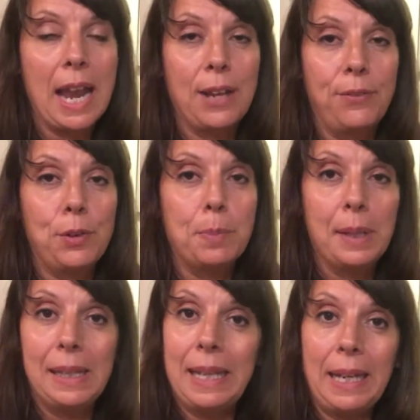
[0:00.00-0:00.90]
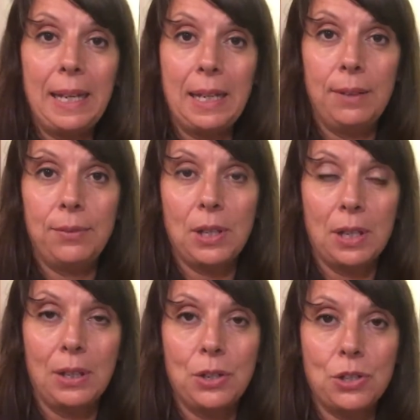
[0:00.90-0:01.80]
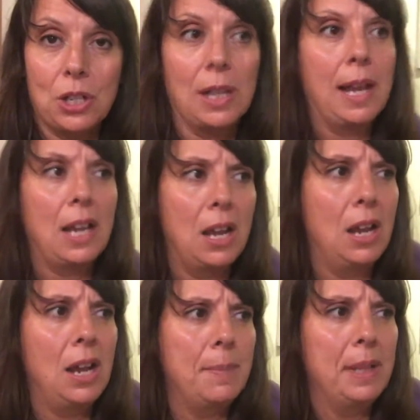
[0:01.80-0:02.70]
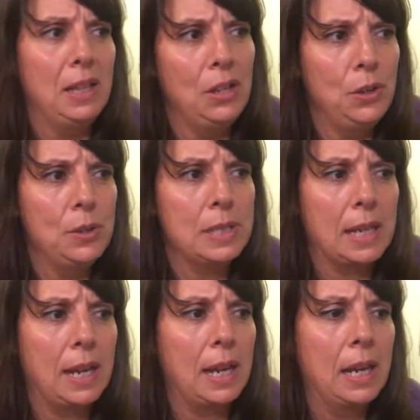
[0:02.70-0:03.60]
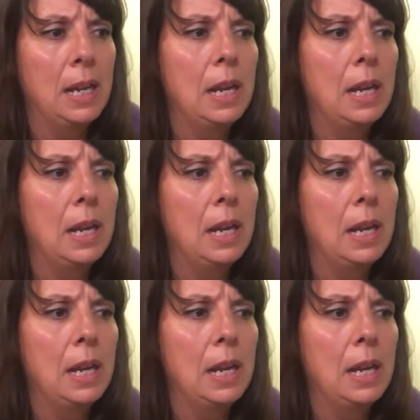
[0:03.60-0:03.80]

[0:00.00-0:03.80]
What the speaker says: and if you believe the illusion, like, oh, I'm a loser,